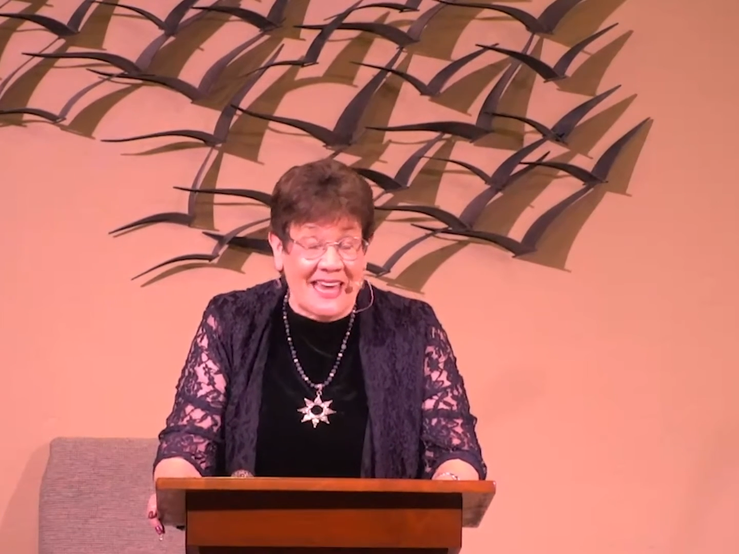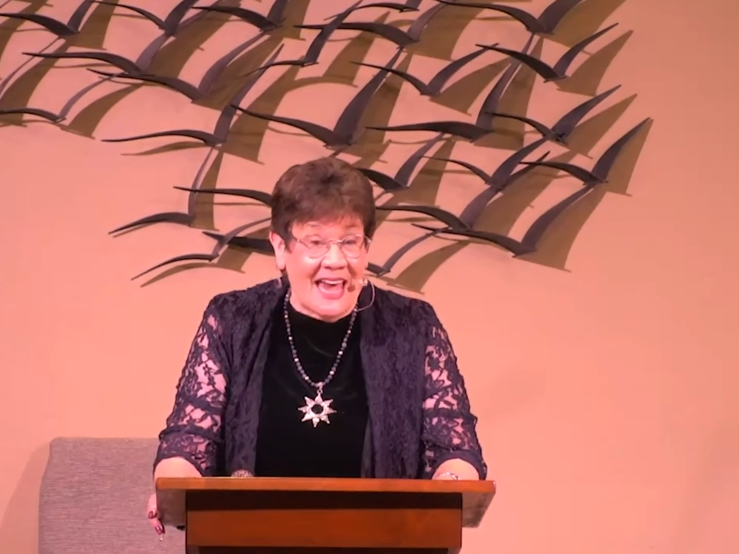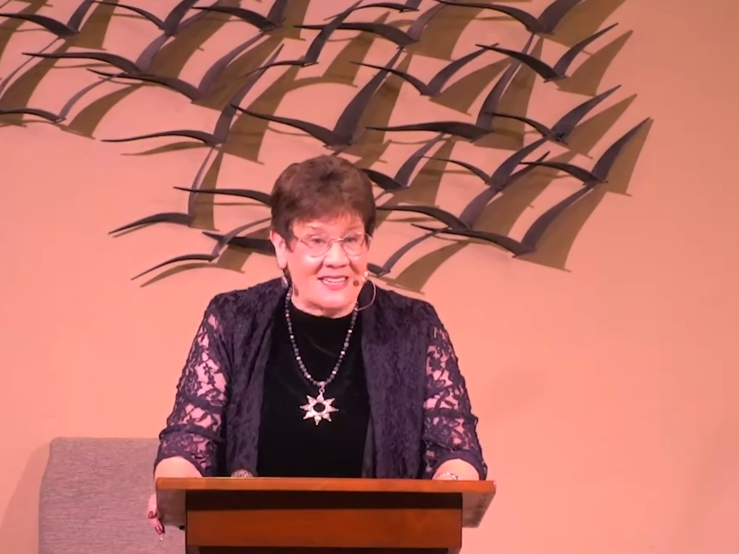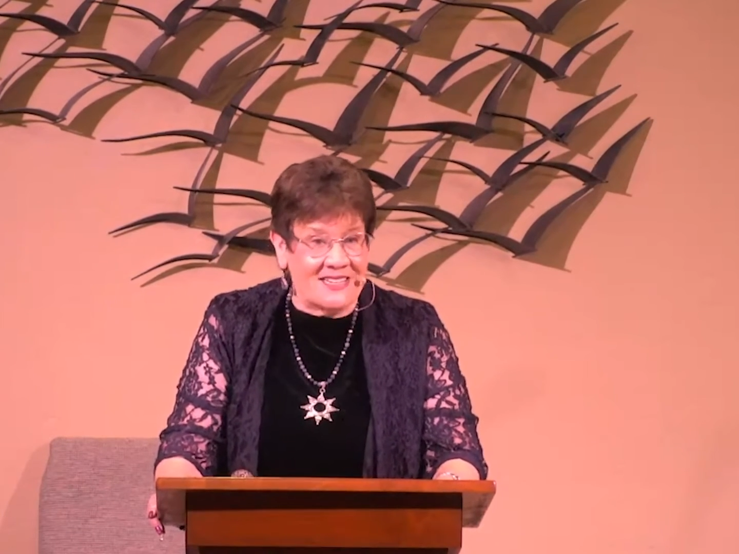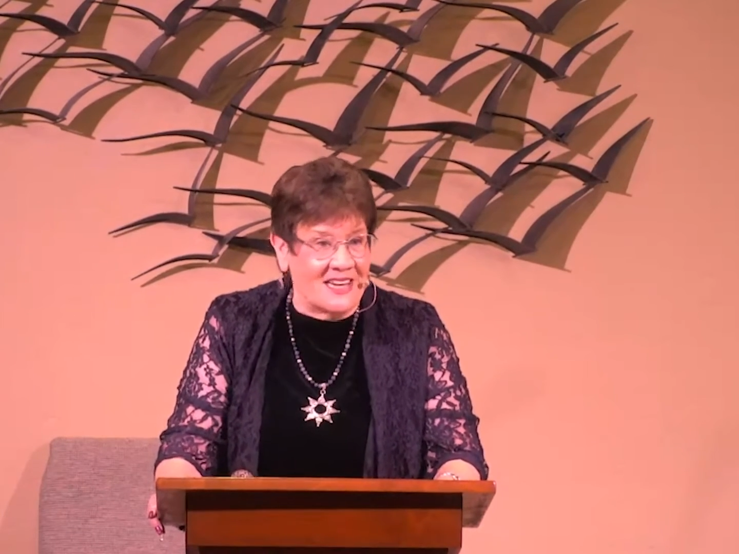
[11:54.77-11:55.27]
a
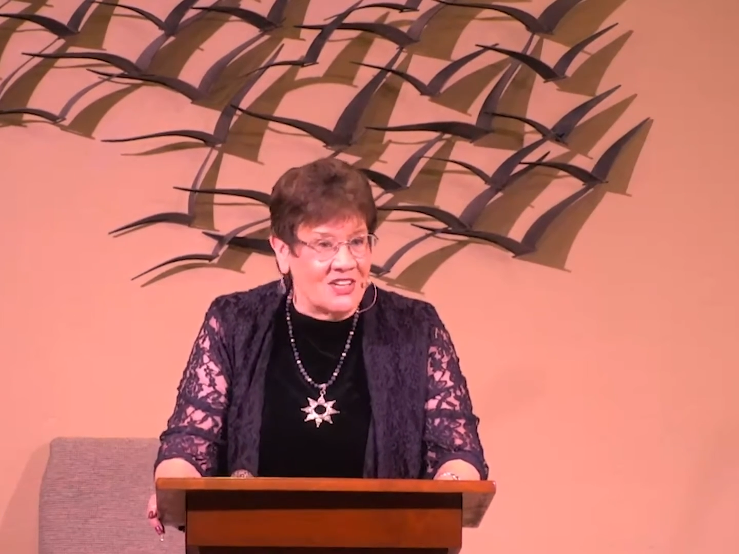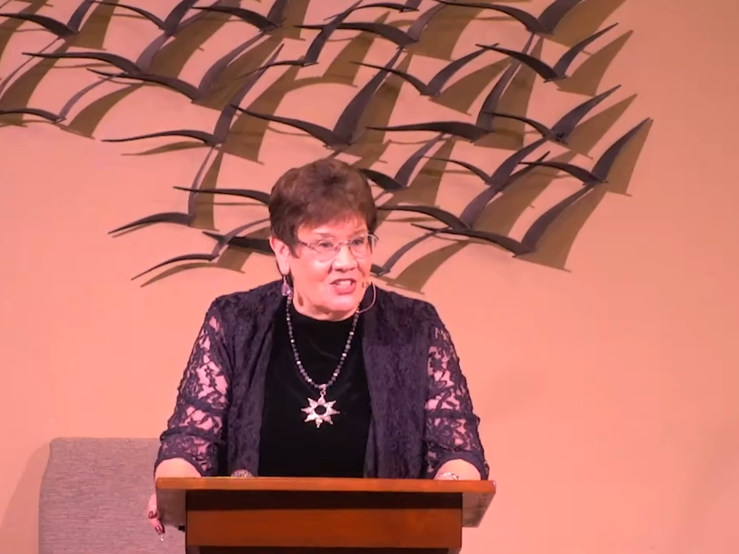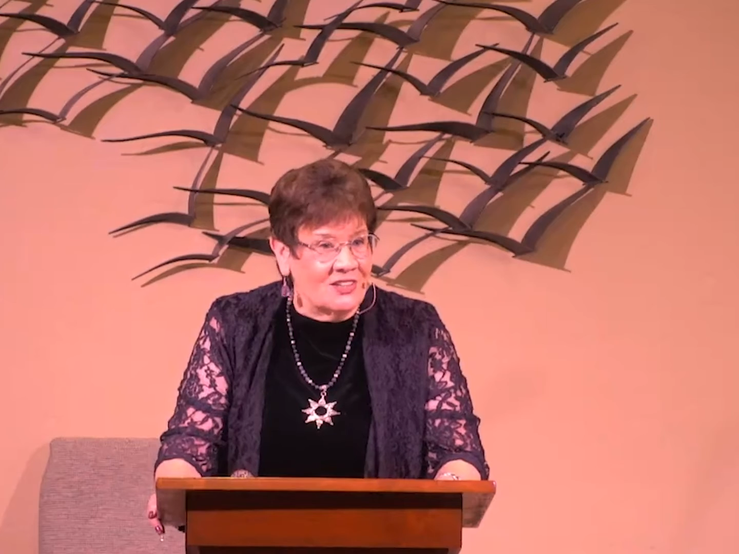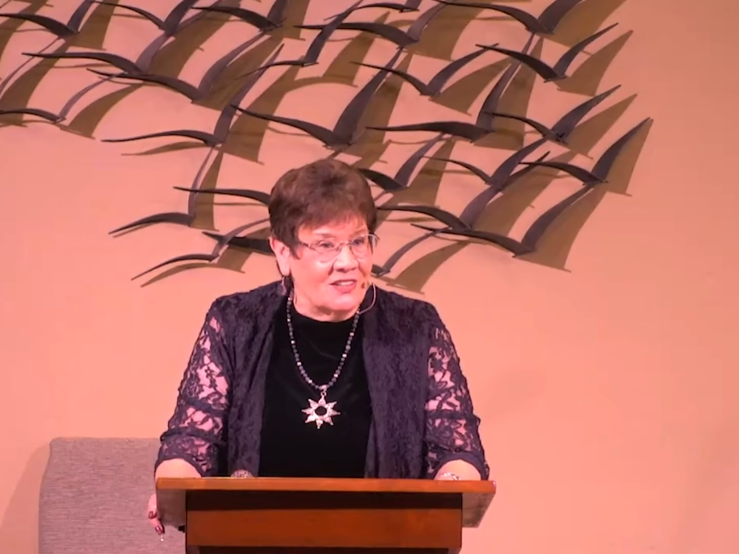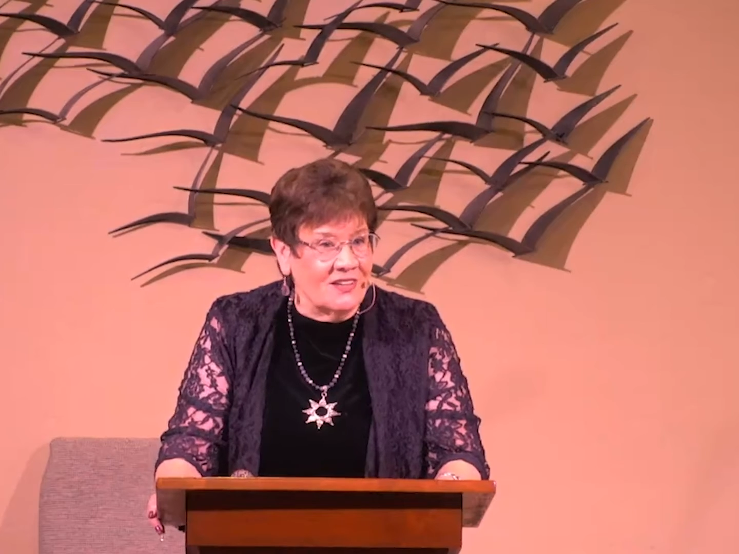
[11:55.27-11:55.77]
gas
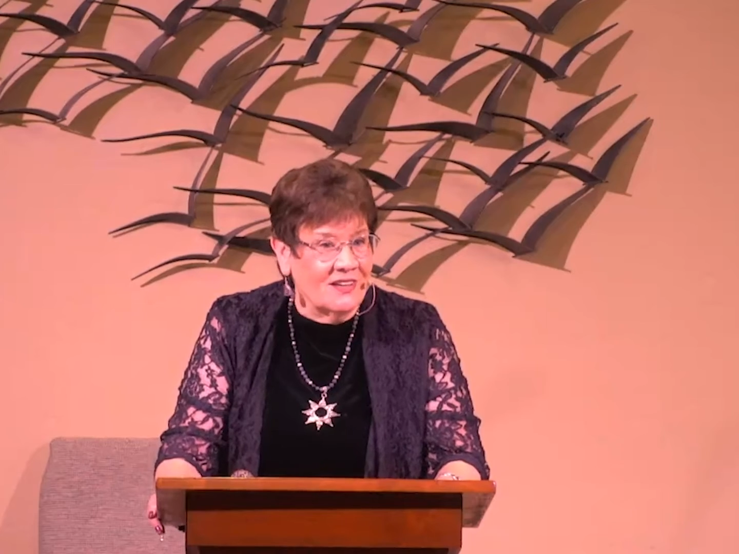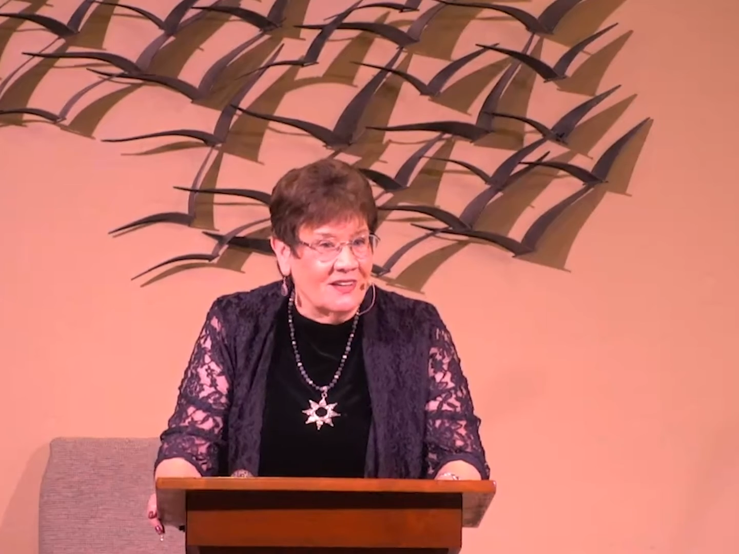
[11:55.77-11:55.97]
station.